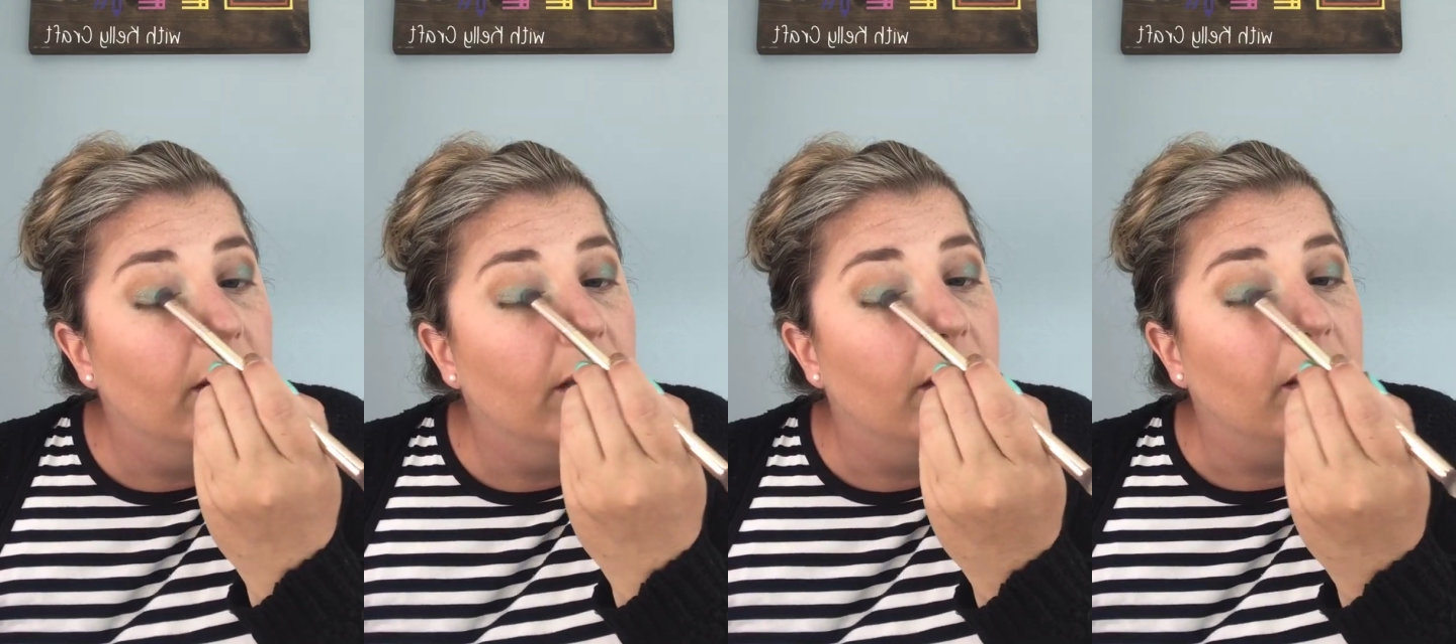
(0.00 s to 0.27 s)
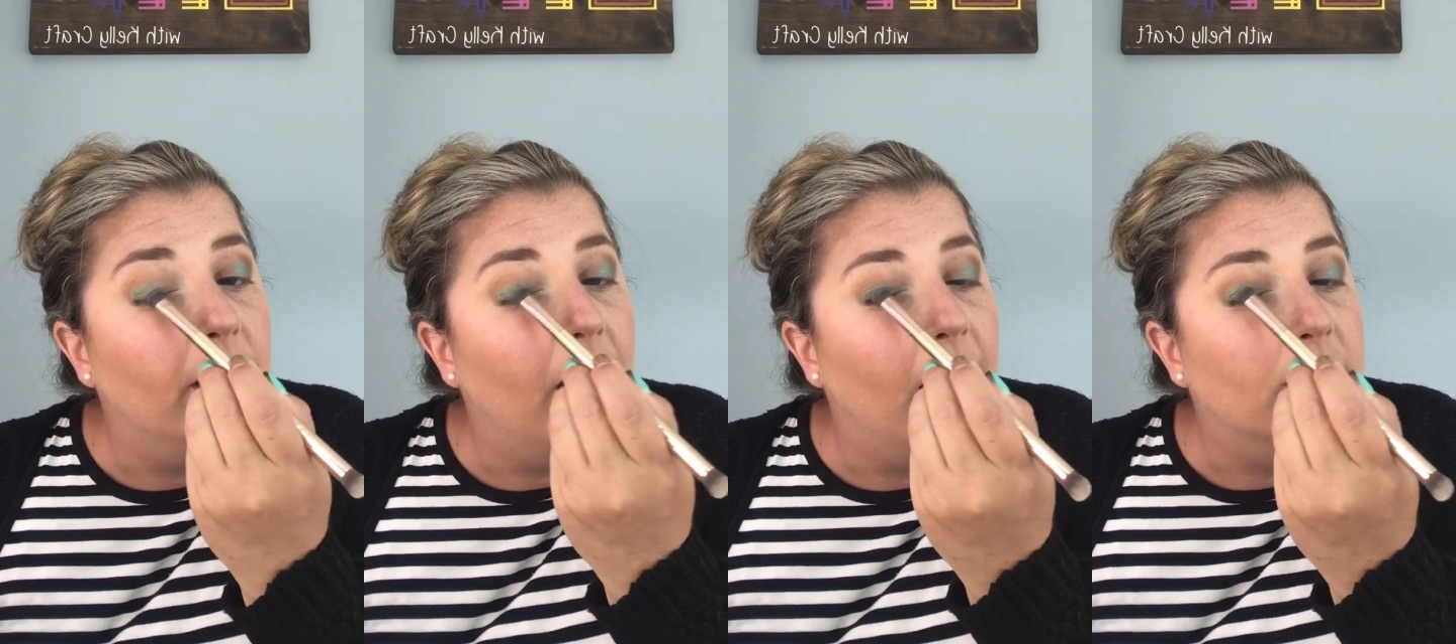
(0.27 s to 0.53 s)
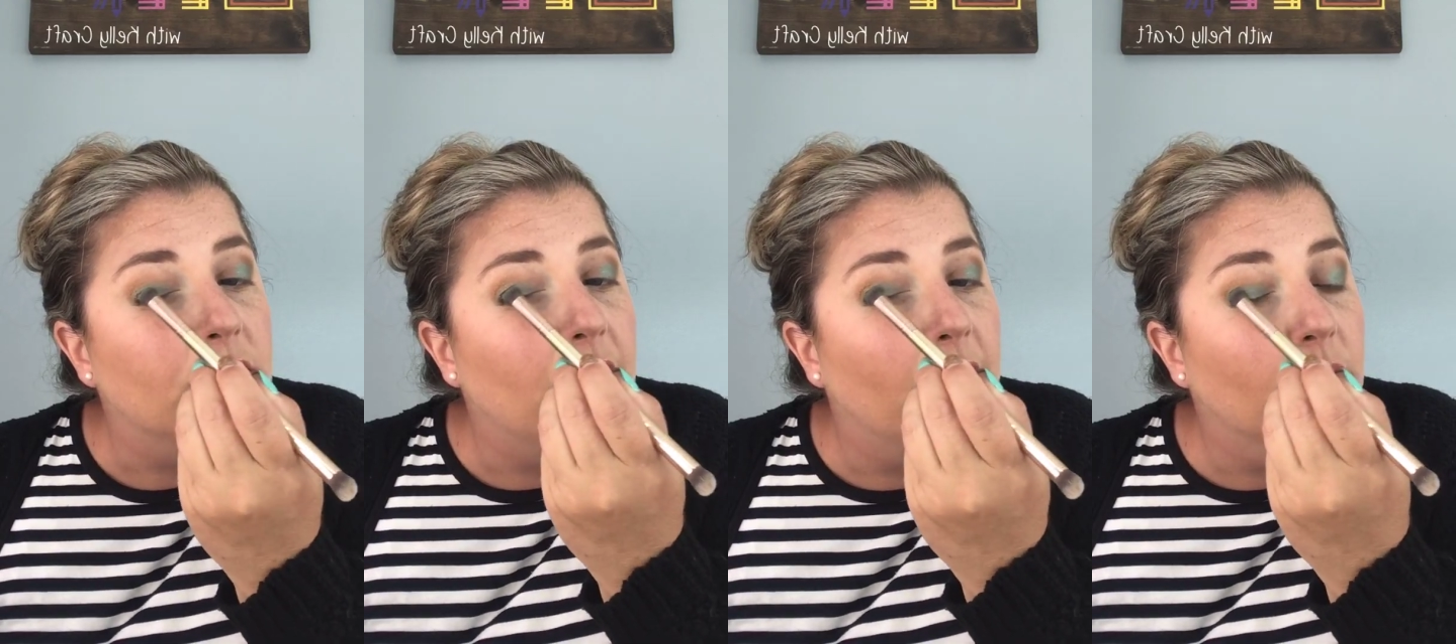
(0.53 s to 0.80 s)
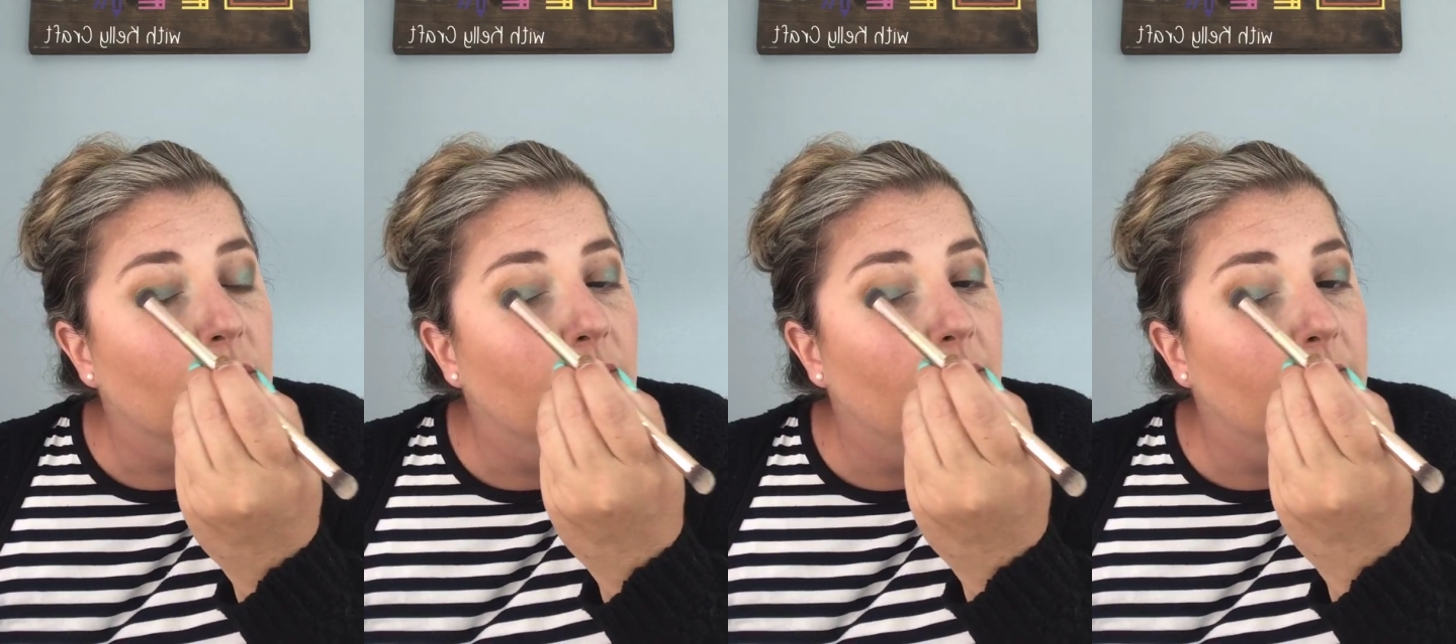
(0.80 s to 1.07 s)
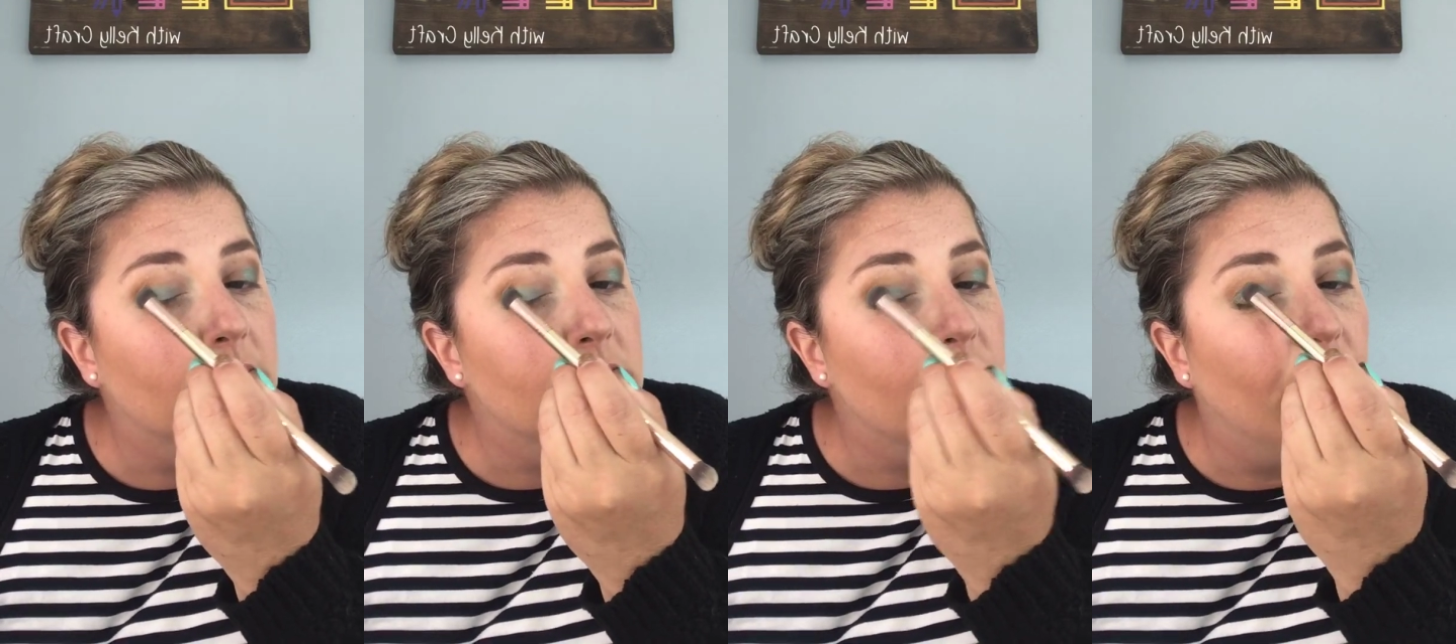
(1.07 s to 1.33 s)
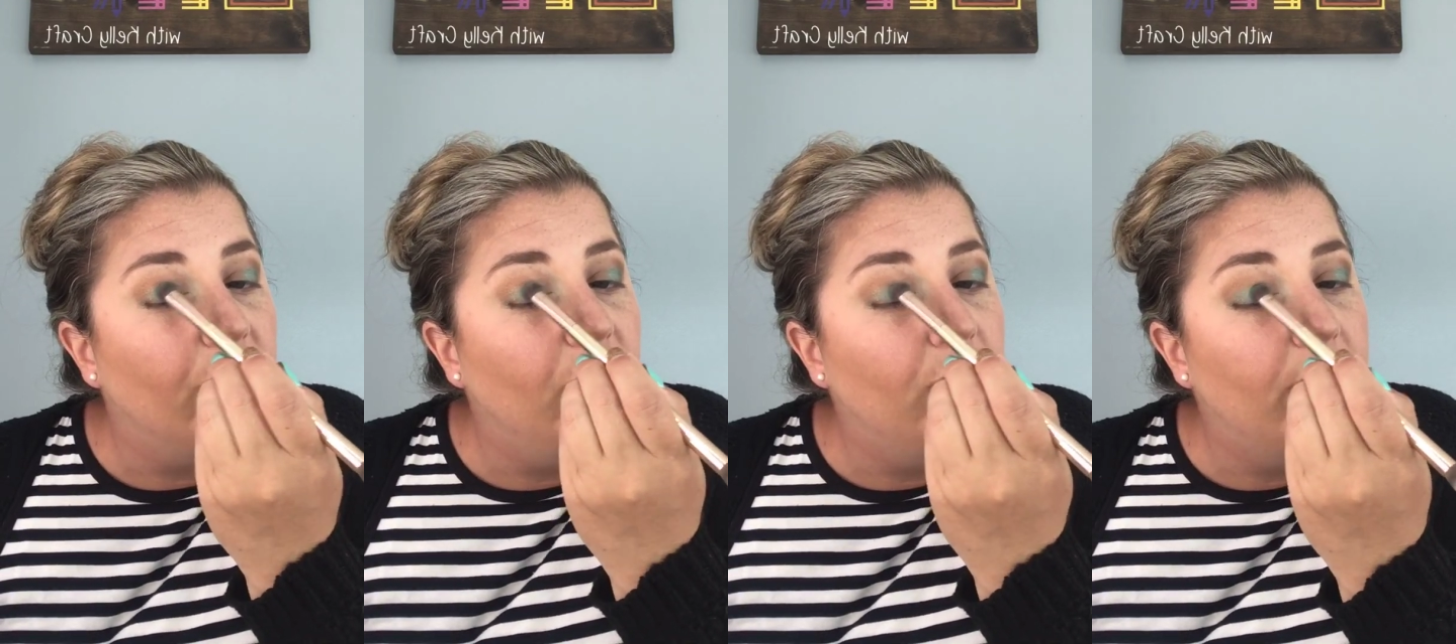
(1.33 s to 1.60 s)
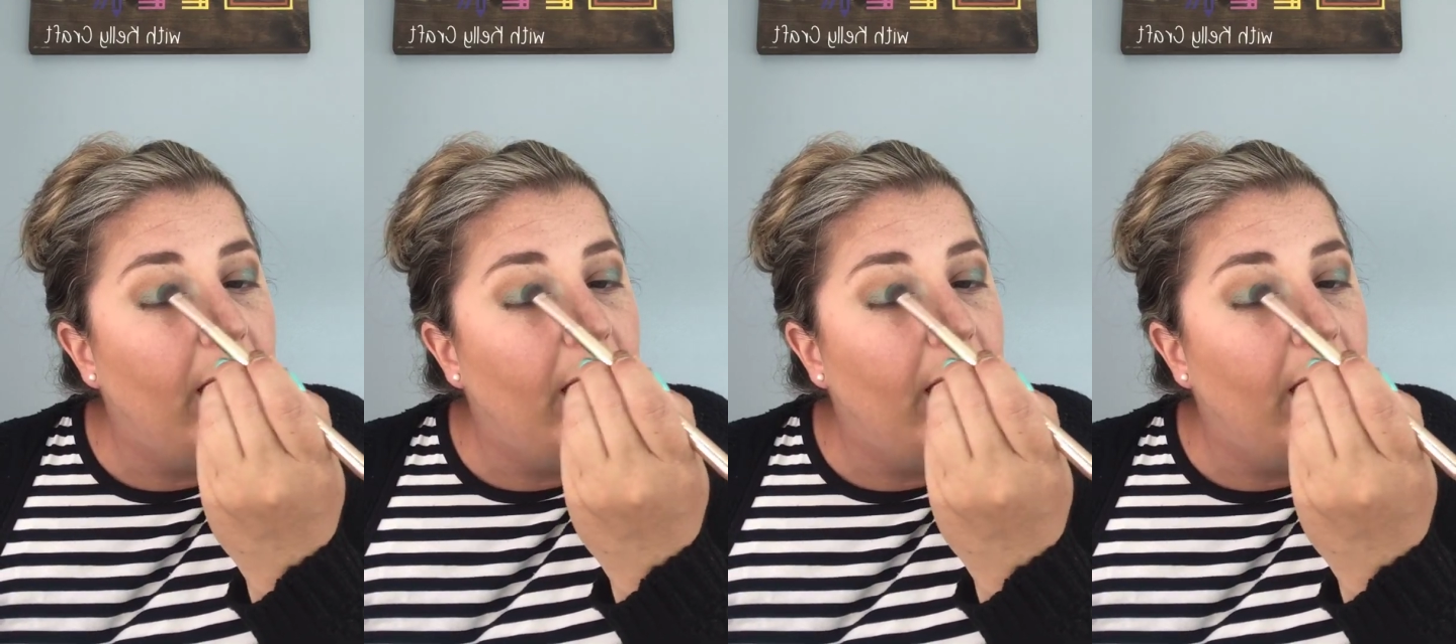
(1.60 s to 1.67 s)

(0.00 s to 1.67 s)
in the eyeshadow look. So if you